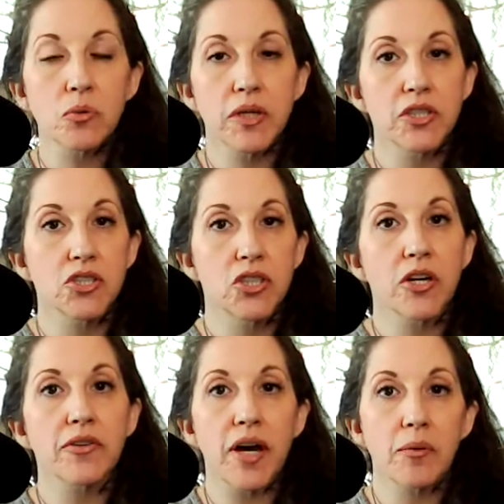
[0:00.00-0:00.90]
want to
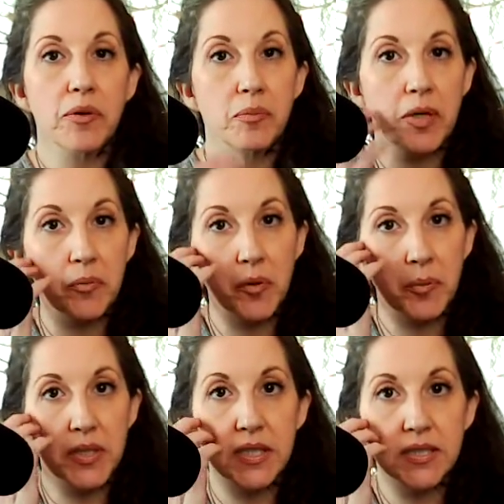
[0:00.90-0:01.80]
share that with people
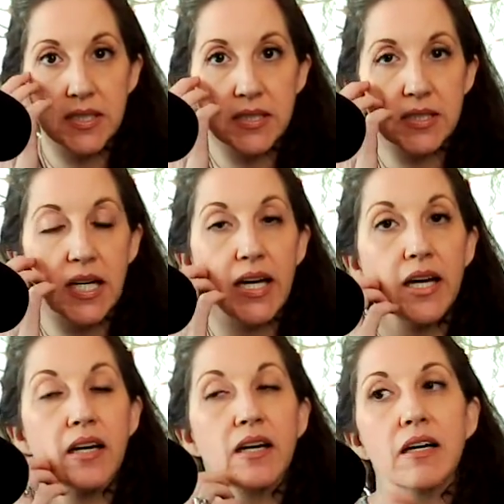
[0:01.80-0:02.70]
because it's
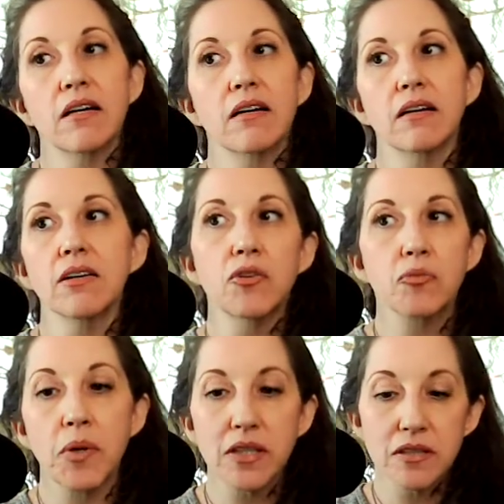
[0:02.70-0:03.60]
like you've
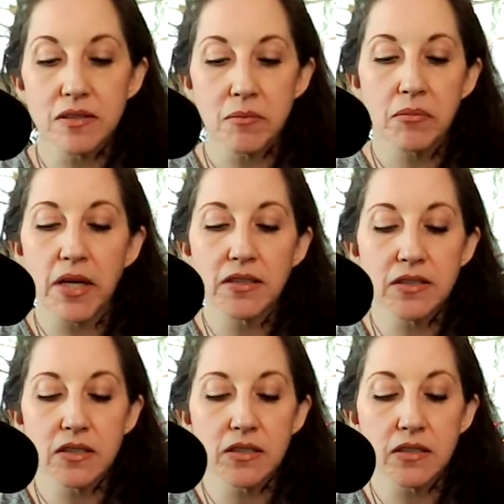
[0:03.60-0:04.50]
made this
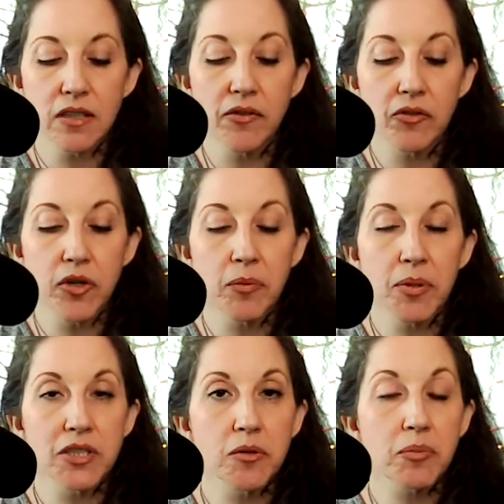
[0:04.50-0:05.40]
amazing discovery,
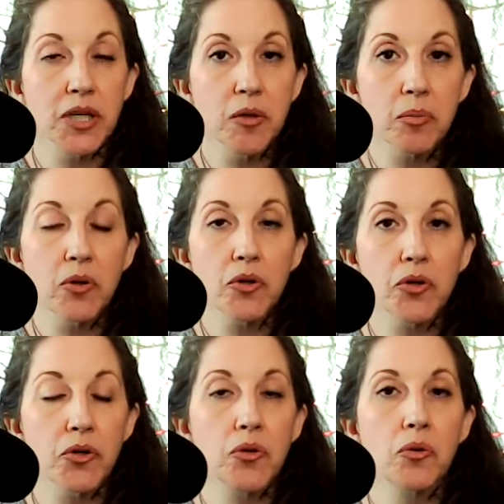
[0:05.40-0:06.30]
but to people
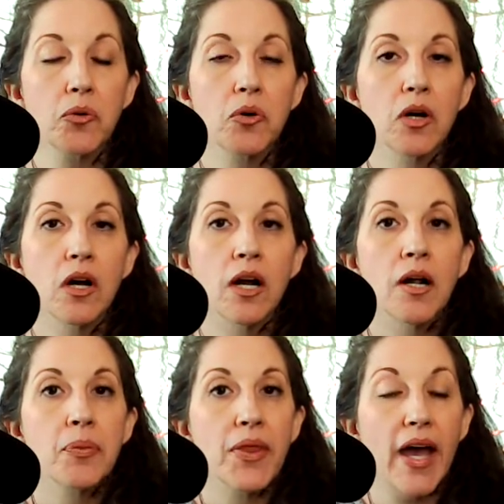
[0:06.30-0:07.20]
who,
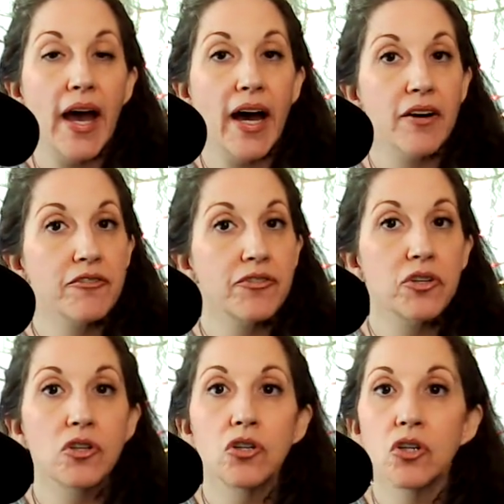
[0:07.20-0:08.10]
have
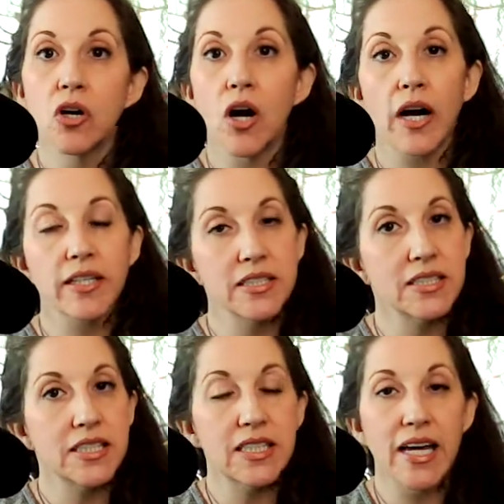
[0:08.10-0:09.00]
not
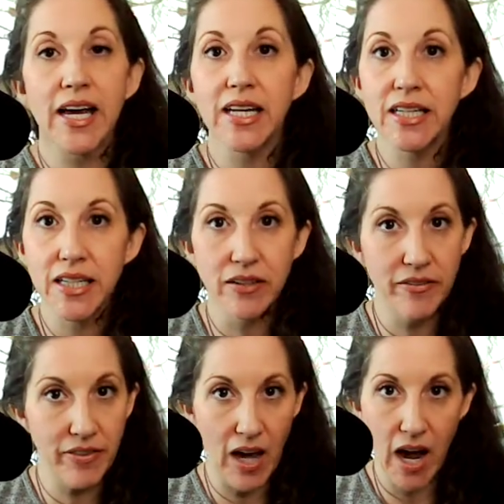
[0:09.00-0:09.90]
seen any
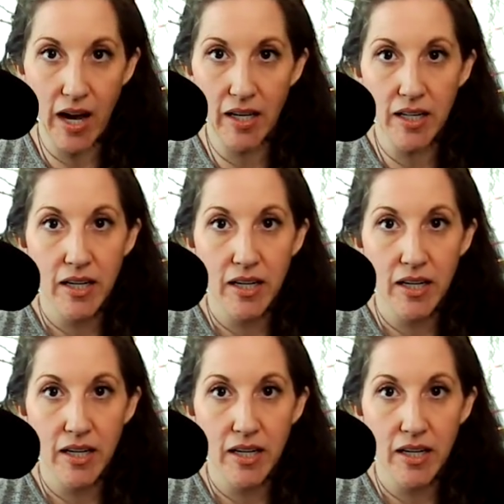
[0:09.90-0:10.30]
of that